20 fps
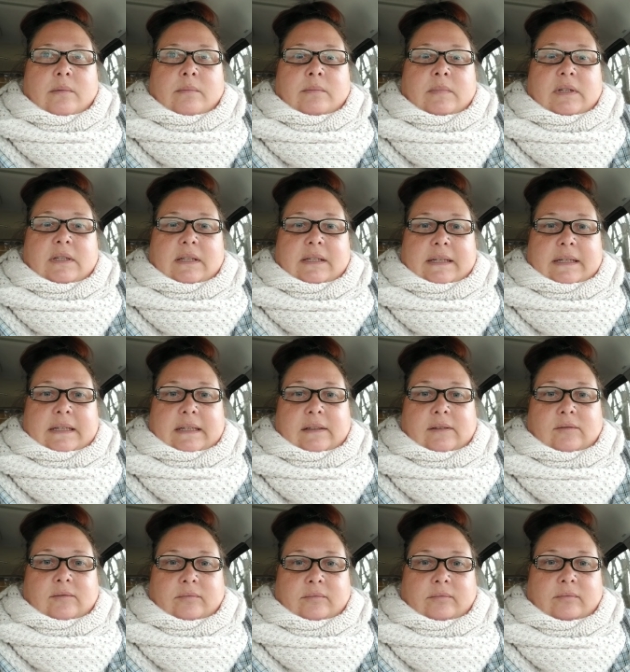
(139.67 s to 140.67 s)

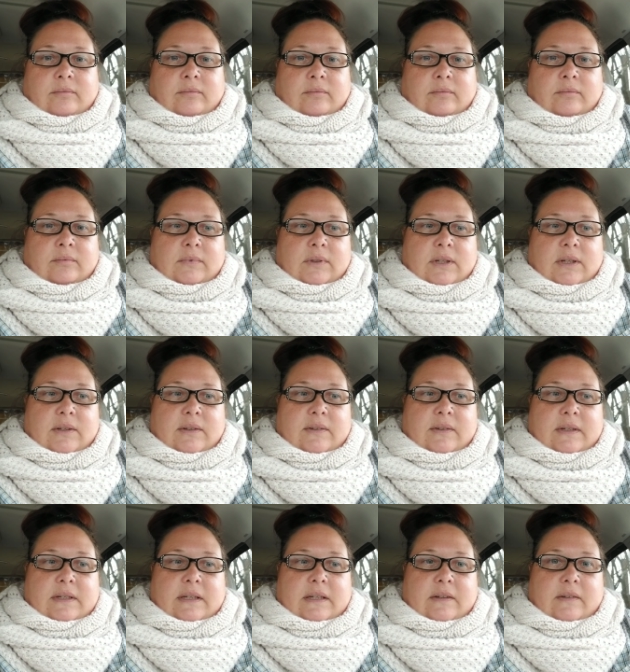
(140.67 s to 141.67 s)
clean because
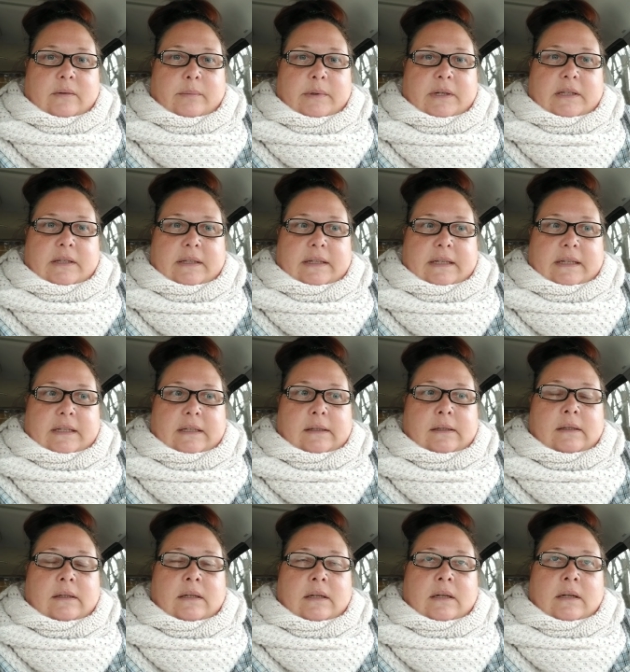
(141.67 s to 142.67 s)
it needs to be cleaned.
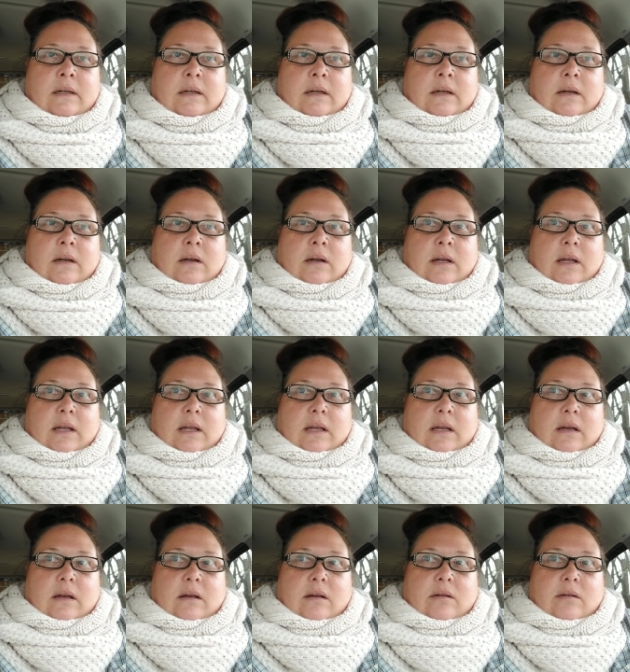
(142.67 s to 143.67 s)

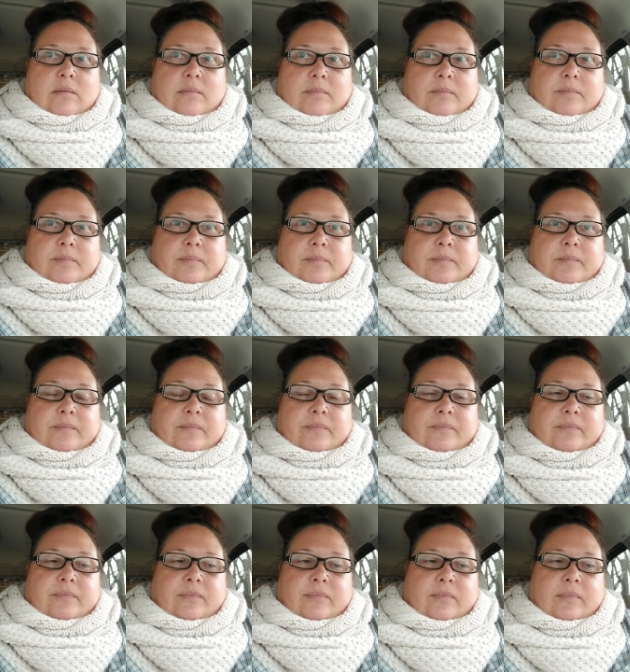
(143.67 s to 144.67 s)

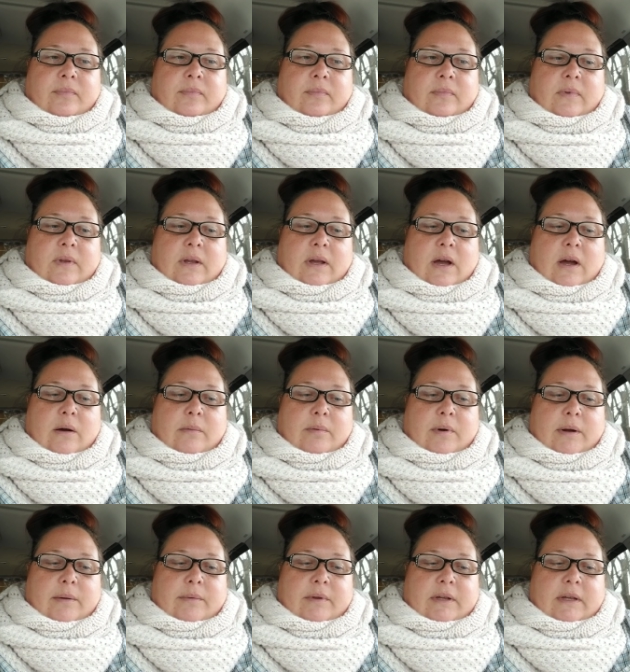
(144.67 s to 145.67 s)
I'll
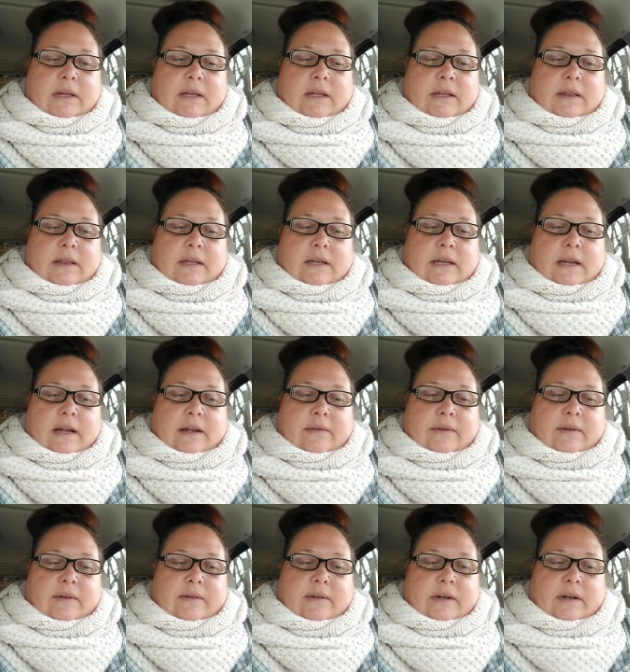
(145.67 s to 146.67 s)
probably get the
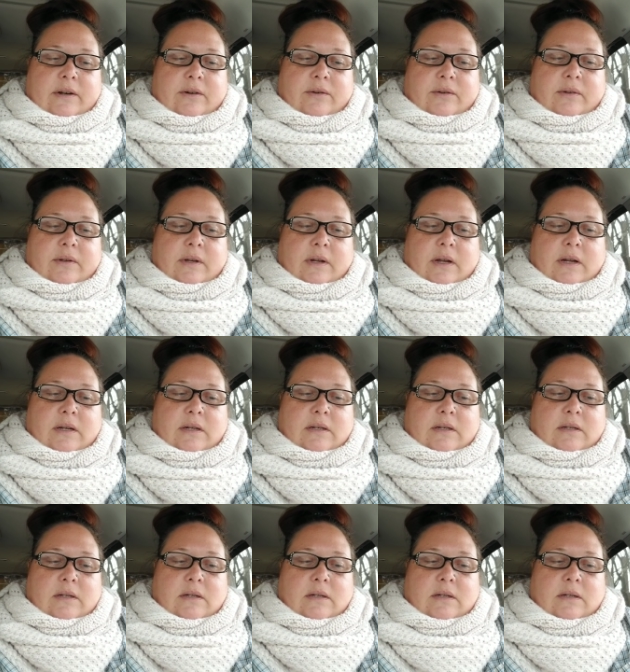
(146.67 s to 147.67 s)
downstairs
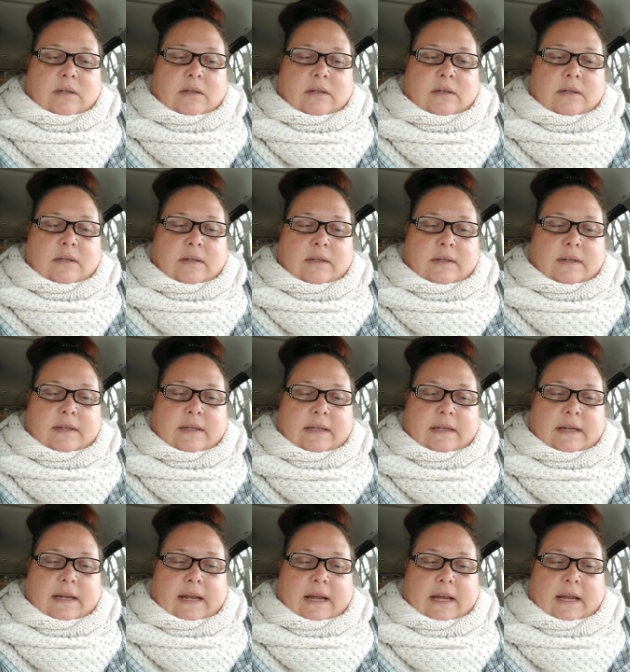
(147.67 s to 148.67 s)
done
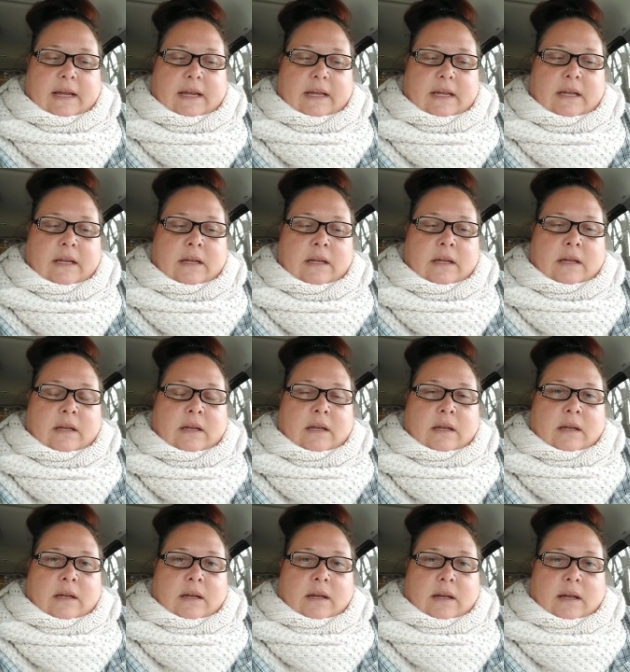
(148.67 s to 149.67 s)
today
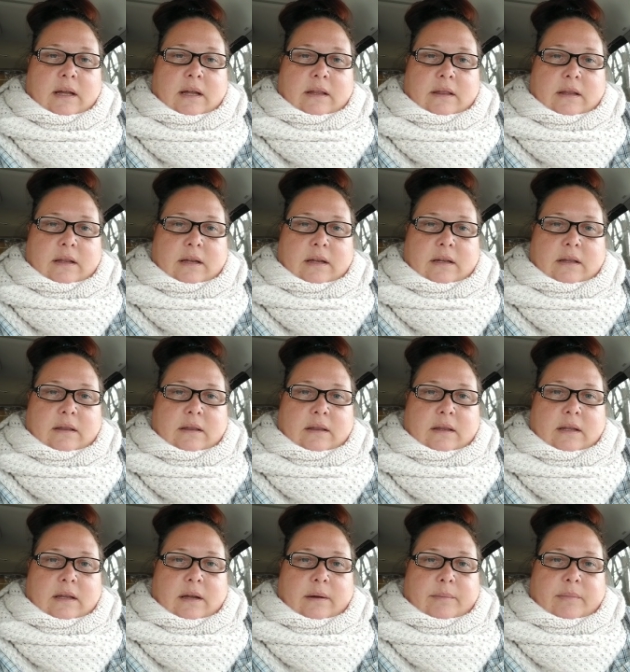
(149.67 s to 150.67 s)
and then
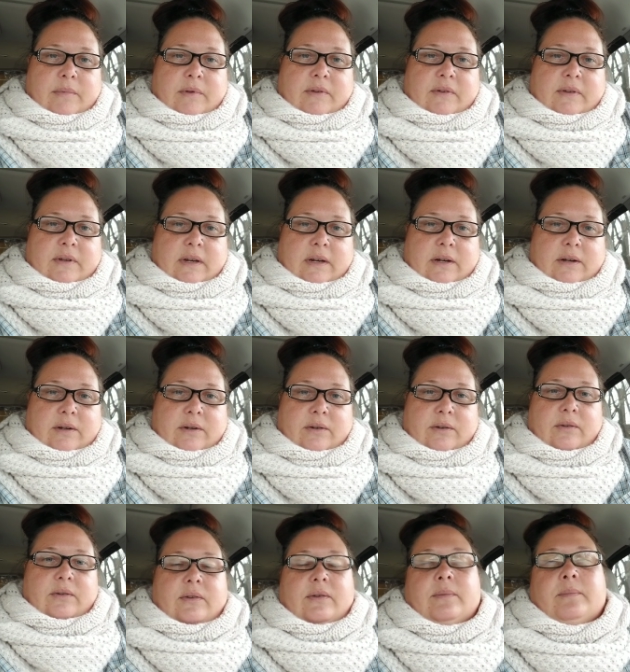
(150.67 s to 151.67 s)
the up the
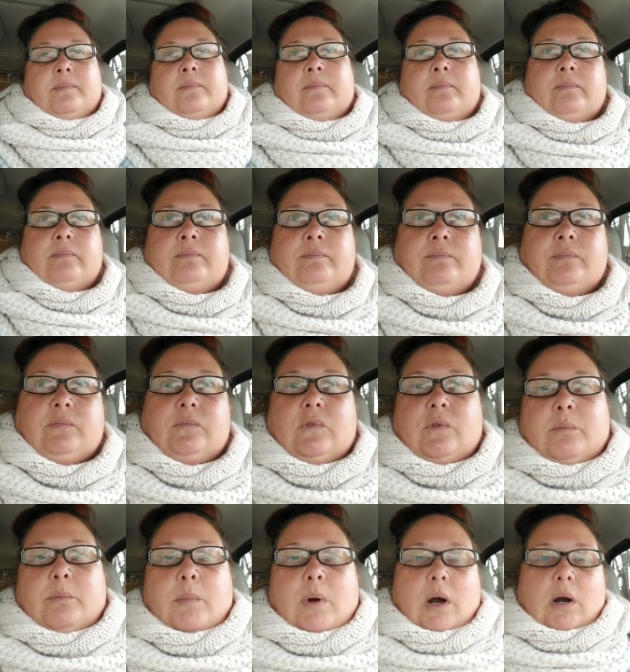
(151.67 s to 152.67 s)
stairs
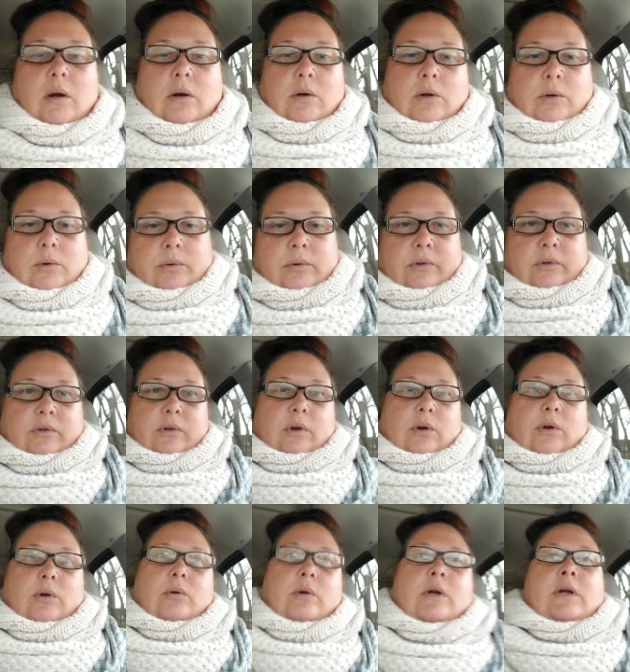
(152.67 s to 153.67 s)
tomorrow.
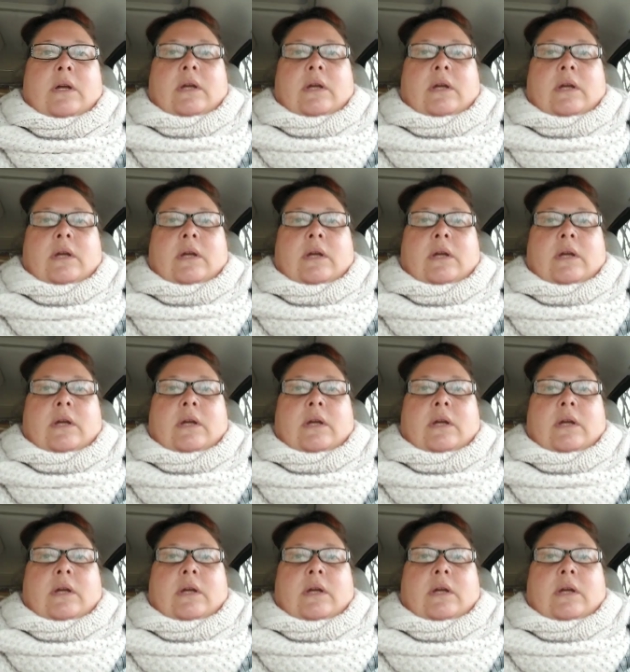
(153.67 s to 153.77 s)
So